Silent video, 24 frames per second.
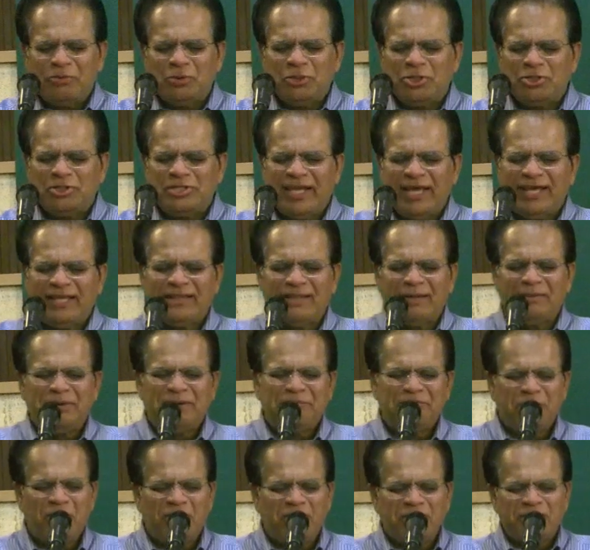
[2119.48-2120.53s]
Would you take the
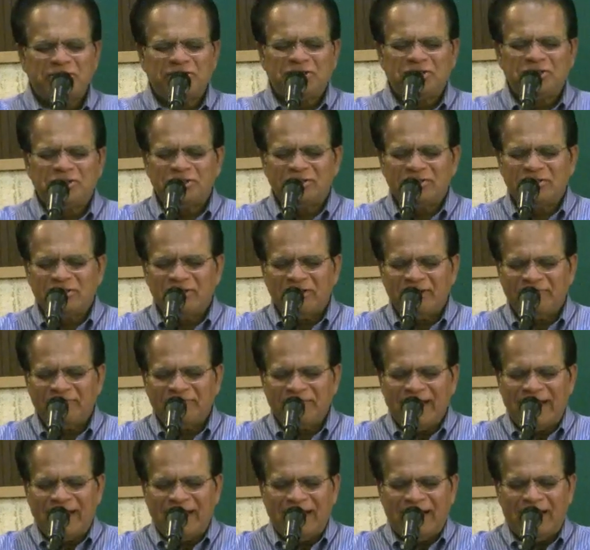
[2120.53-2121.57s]
posture of
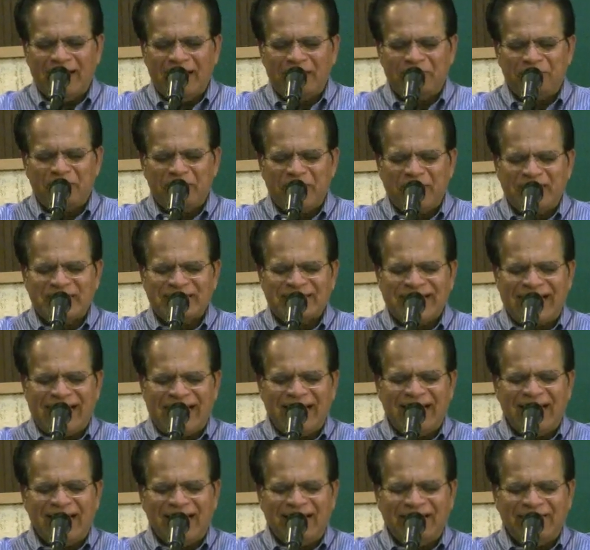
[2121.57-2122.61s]
an upraised
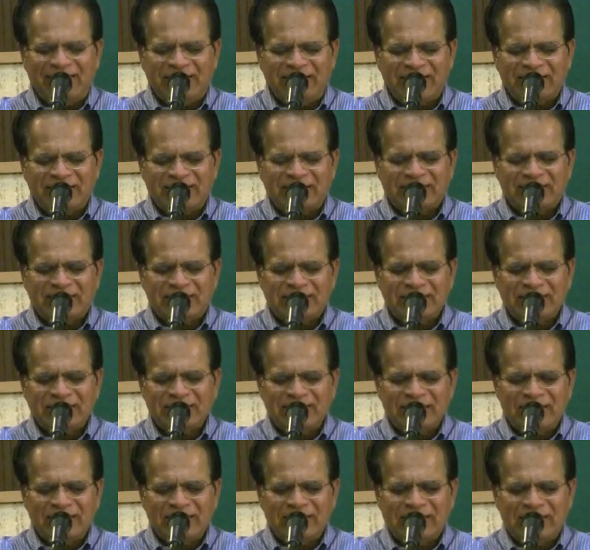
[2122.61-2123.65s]
hand like this,
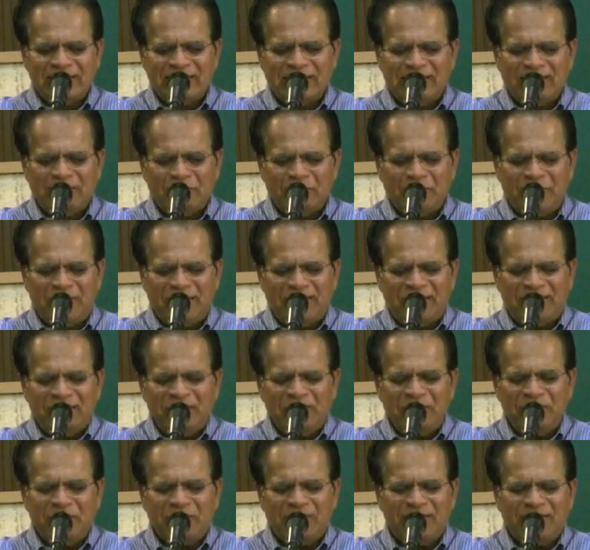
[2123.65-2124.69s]
where
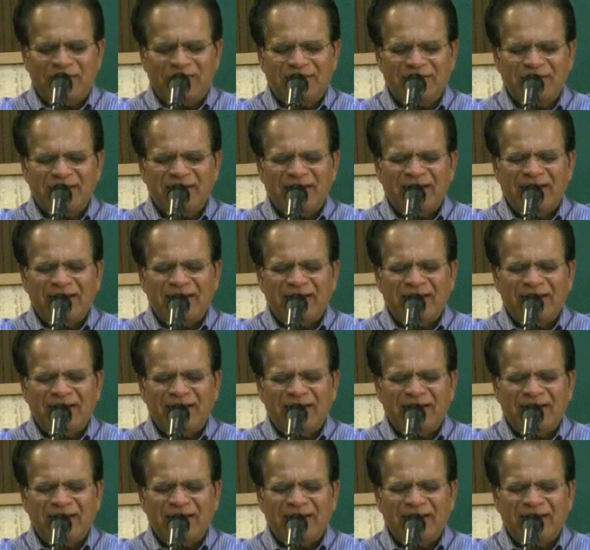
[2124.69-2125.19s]
you are